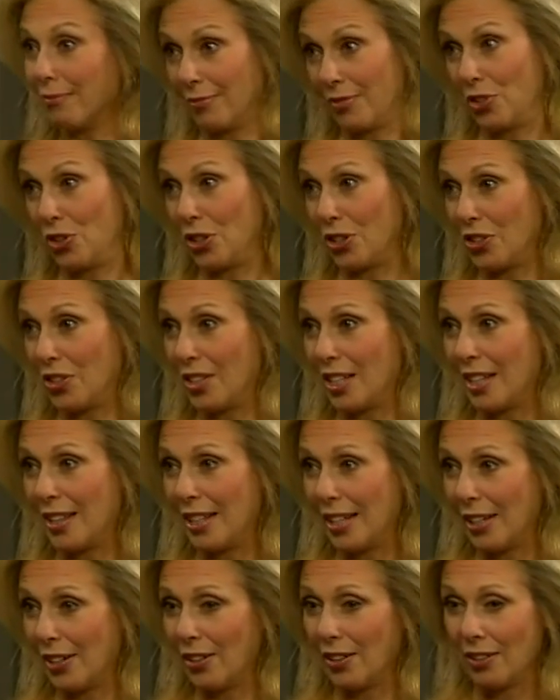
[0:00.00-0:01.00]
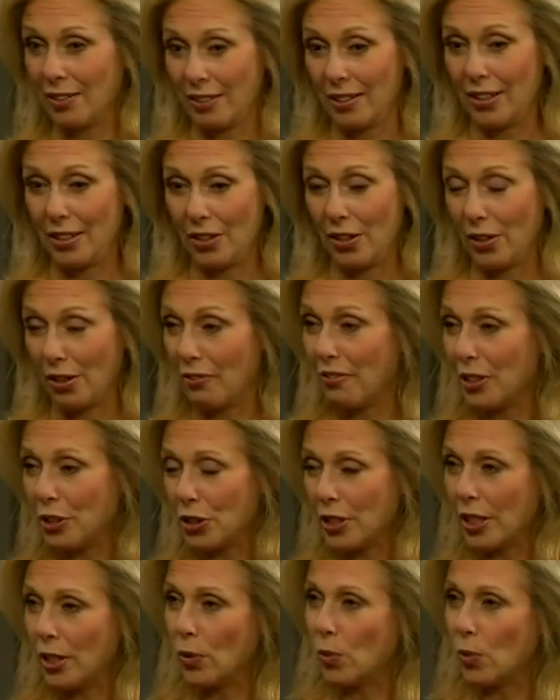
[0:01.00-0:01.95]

just that they're fidgety